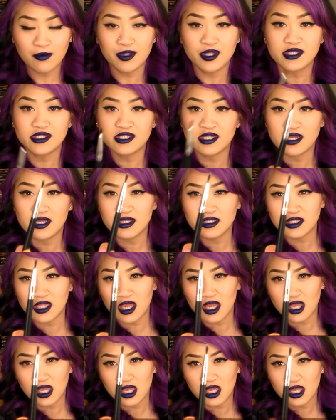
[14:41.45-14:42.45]
This is
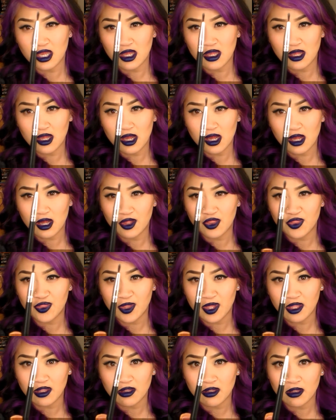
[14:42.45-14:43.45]
a
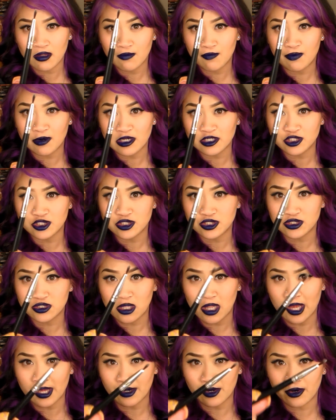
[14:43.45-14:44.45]
thin brush
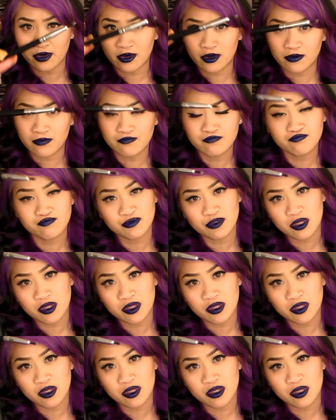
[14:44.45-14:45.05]
liner,